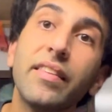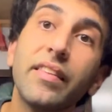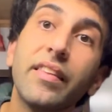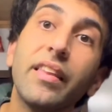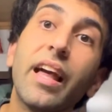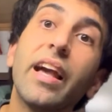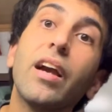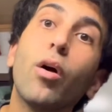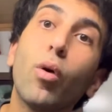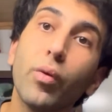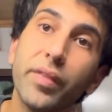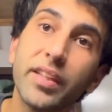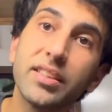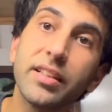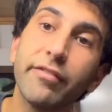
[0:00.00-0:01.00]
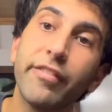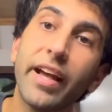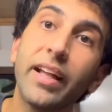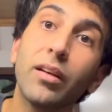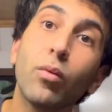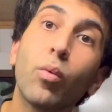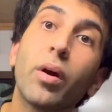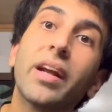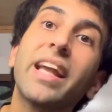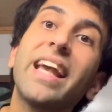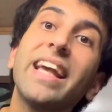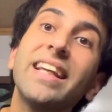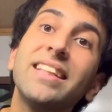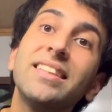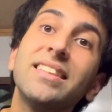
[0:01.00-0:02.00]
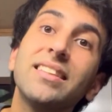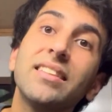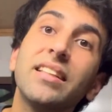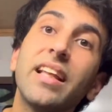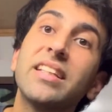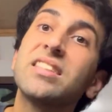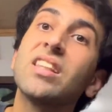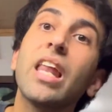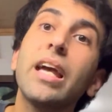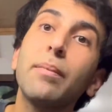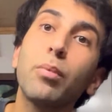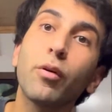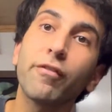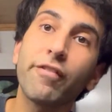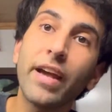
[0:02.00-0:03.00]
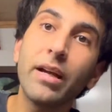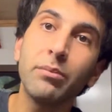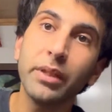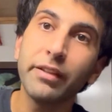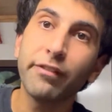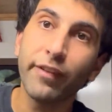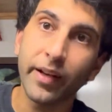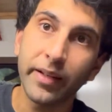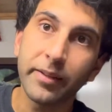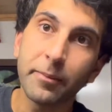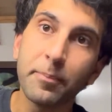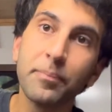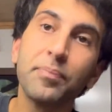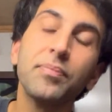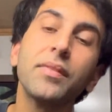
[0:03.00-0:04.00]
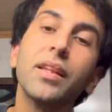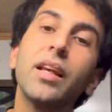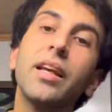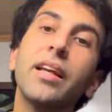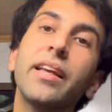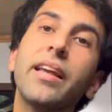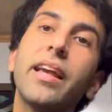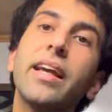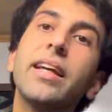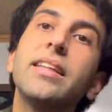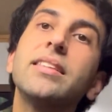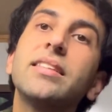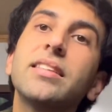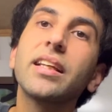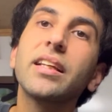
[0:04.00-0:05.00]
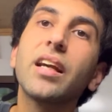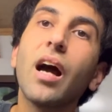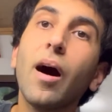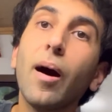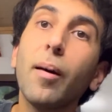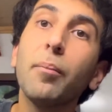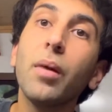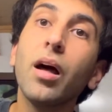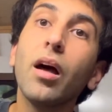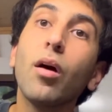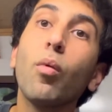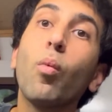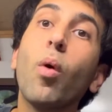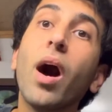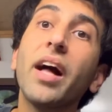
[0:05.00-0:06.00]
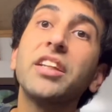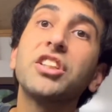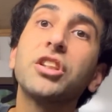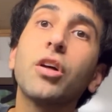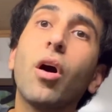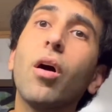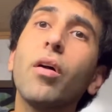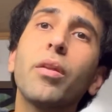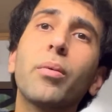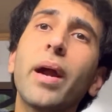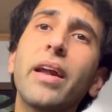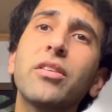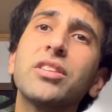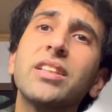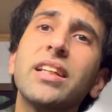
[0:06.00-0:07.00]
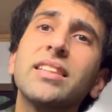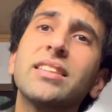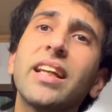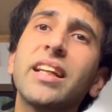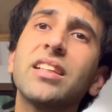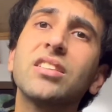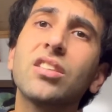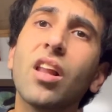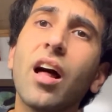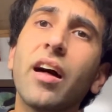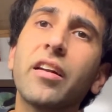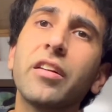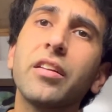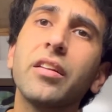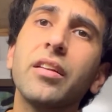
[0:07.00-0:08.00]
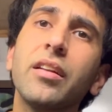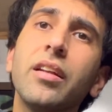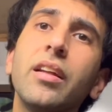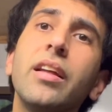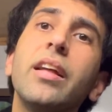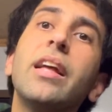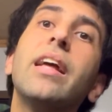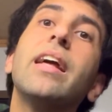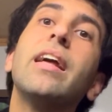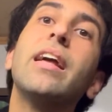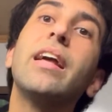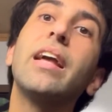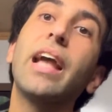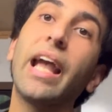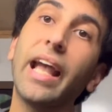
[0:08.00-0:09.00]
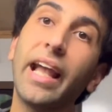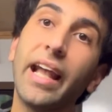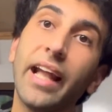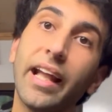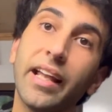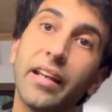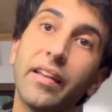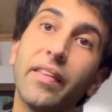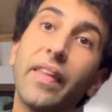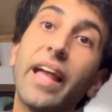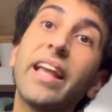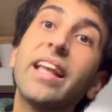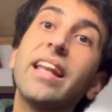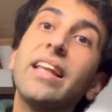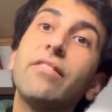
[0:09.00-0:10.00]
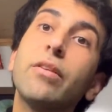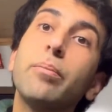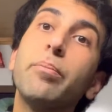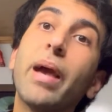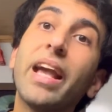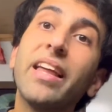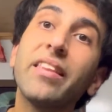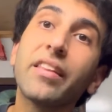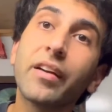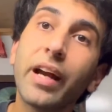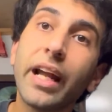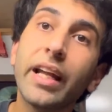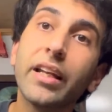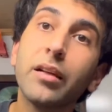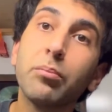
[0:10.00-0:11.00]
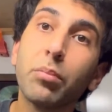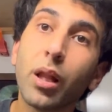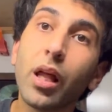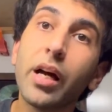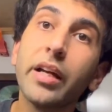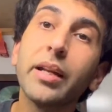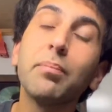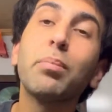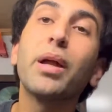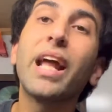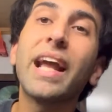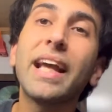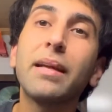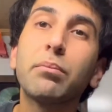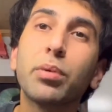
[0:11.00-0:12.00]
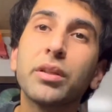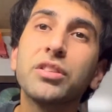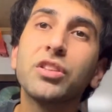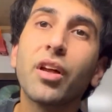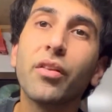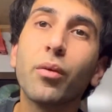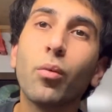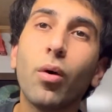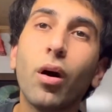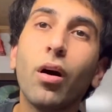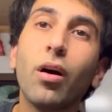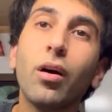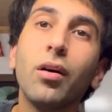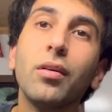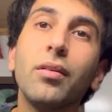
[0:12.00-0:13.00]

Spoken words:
They hold this event where kids, it's labeled family fun. Kids come, watch all the rattlesnakes getting slaughtered, and they can even bathe their hand in blood and put handprints on the wall.